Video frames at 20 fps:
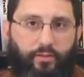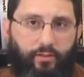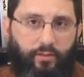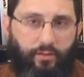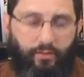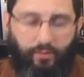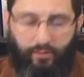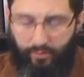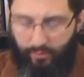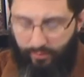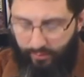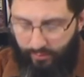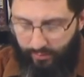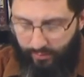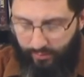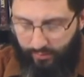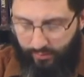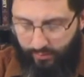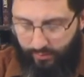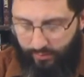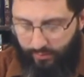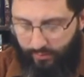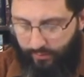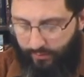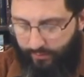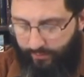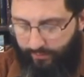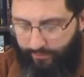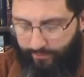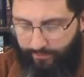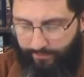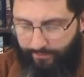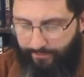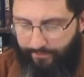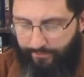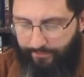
(silence)